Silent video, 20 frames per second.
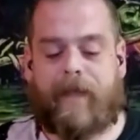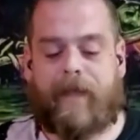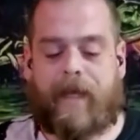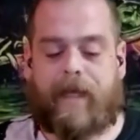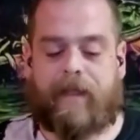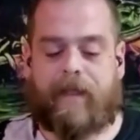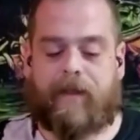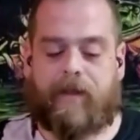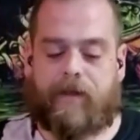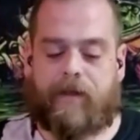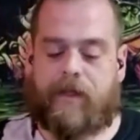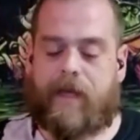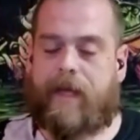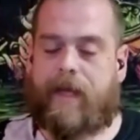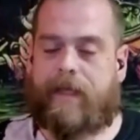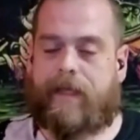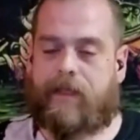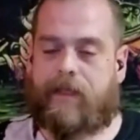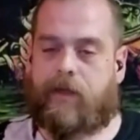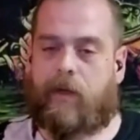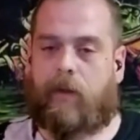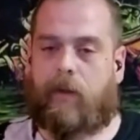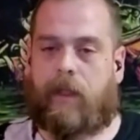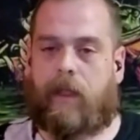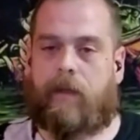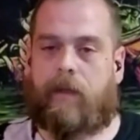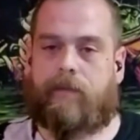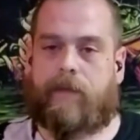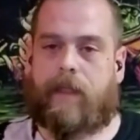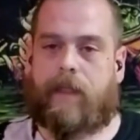had to show
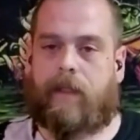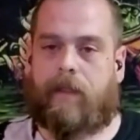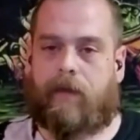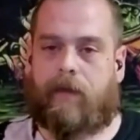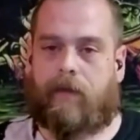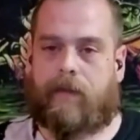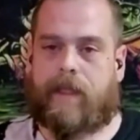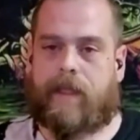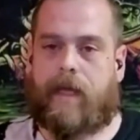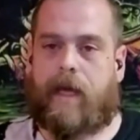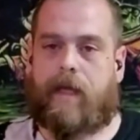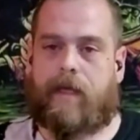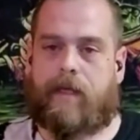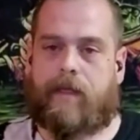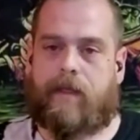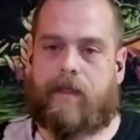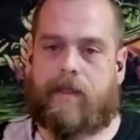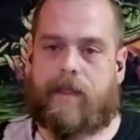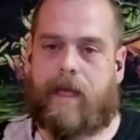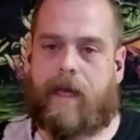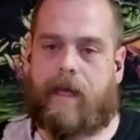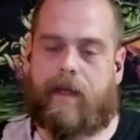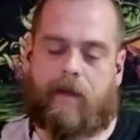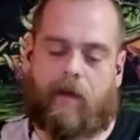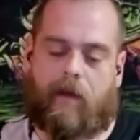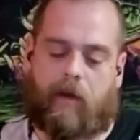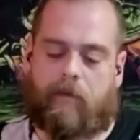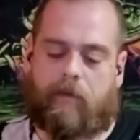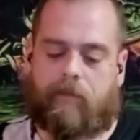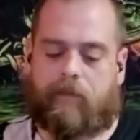love to the little side
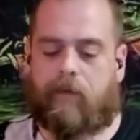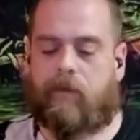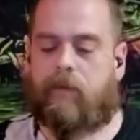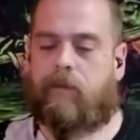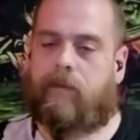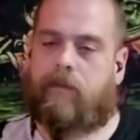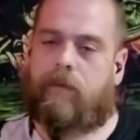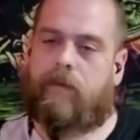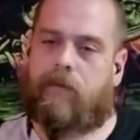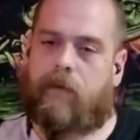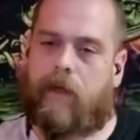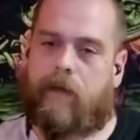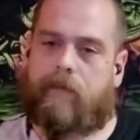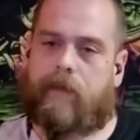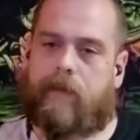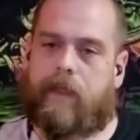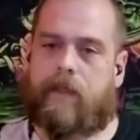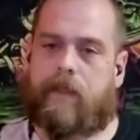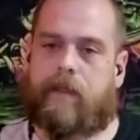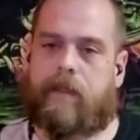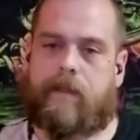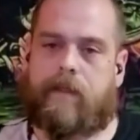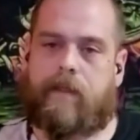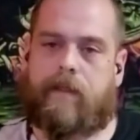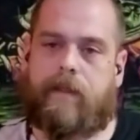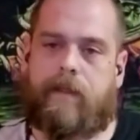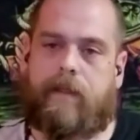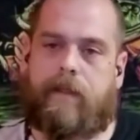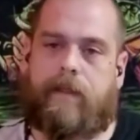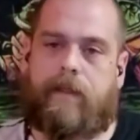off group Gravediggers.